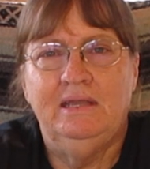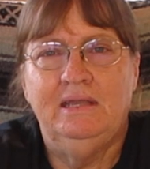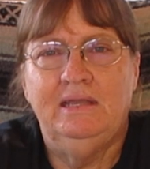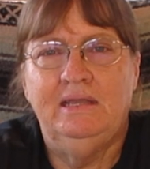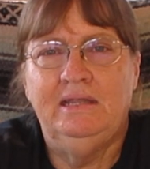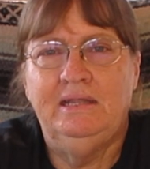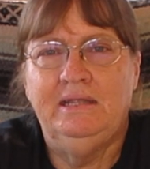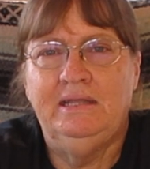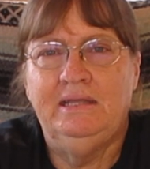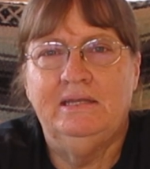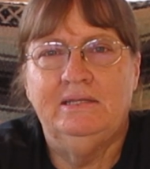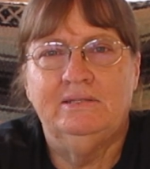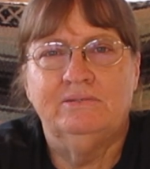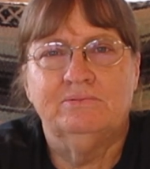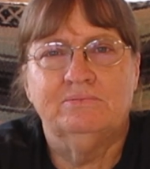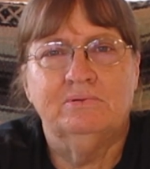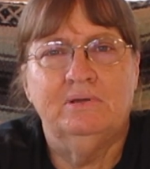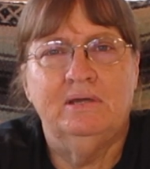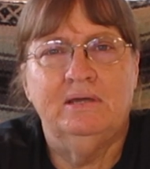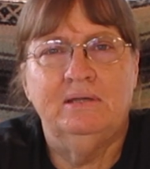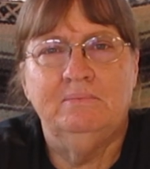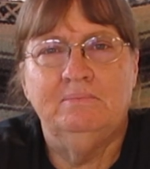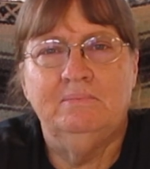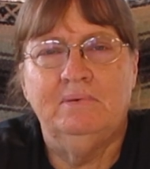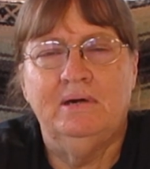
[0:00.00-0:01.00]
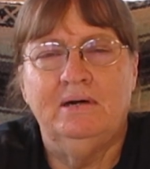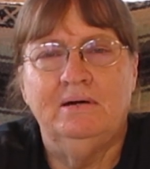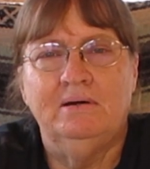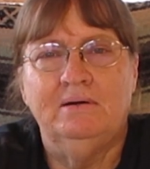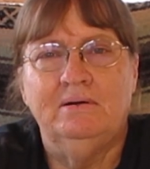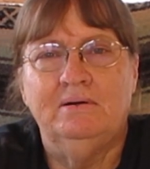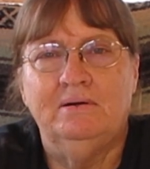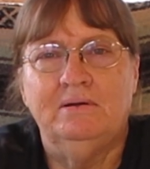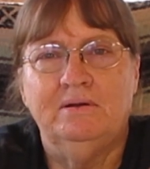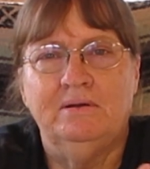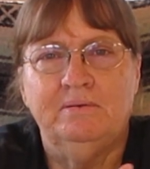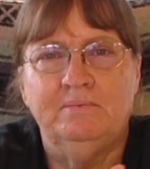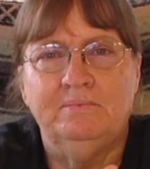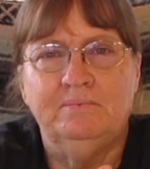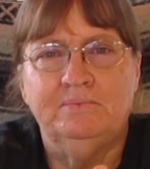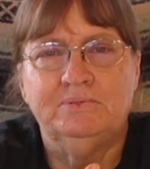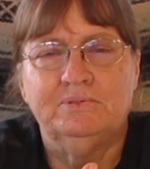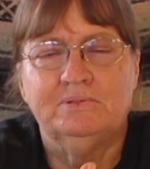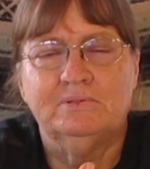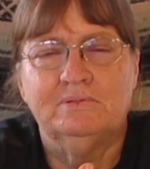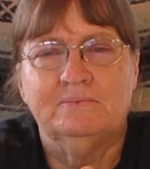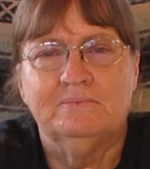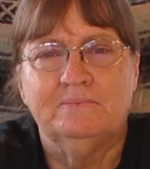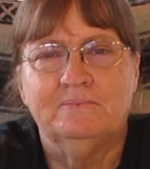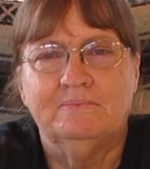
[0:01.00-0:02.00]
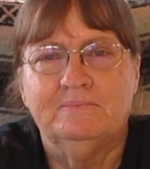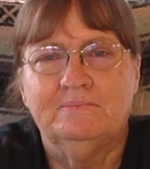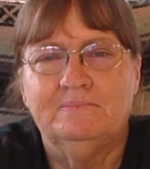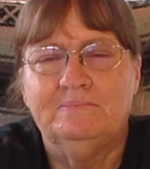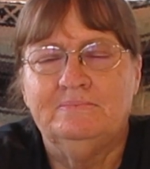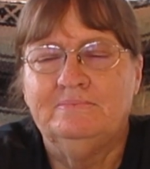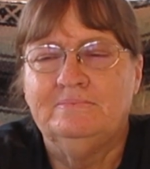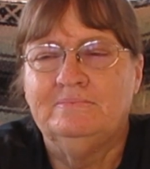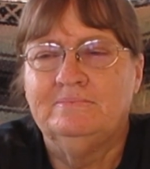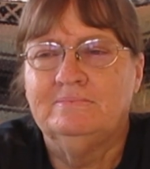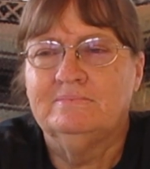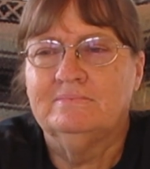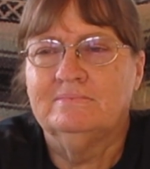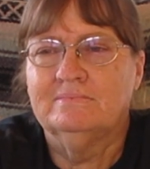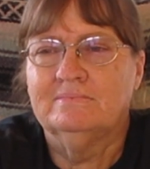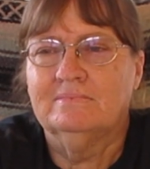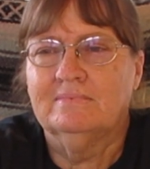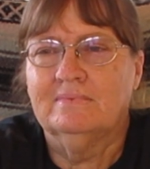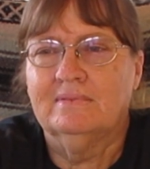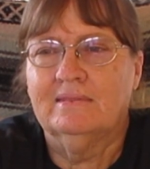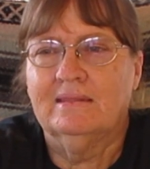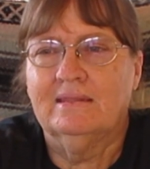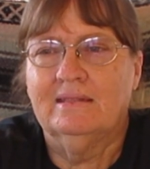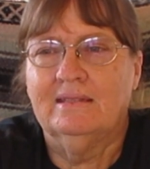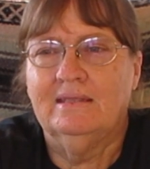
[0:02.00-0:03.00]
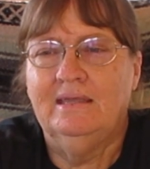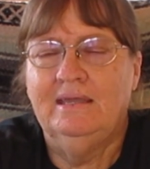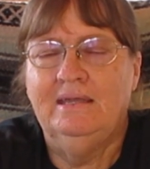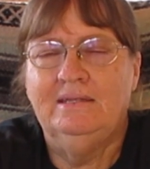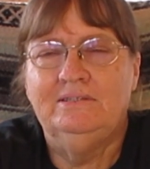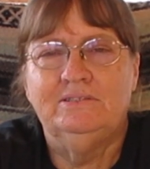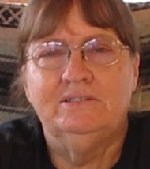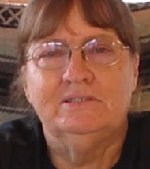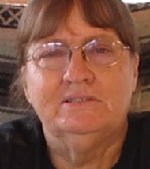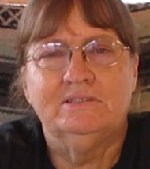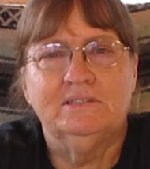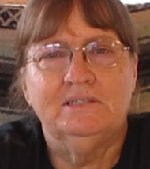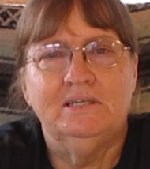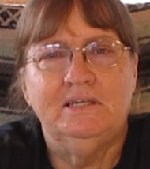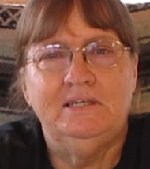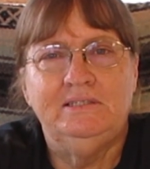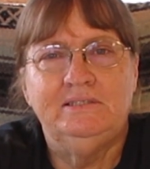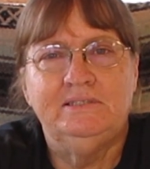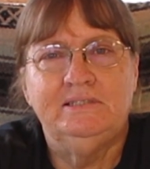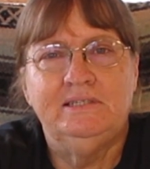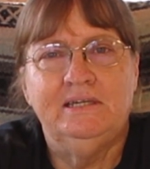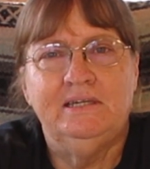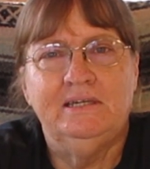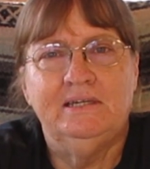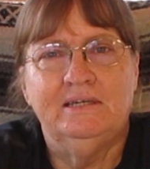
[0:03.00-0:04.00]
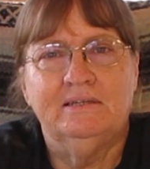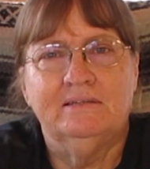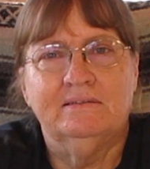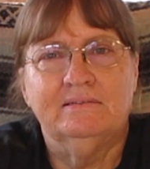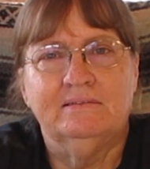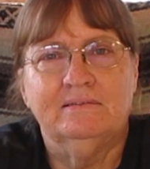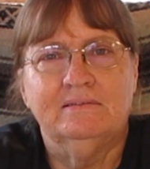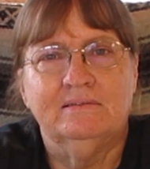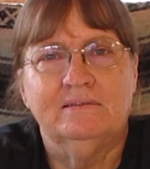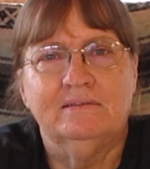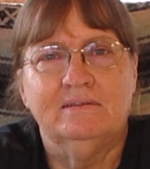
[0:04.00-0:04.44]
and he gets right in my arms and just lays down.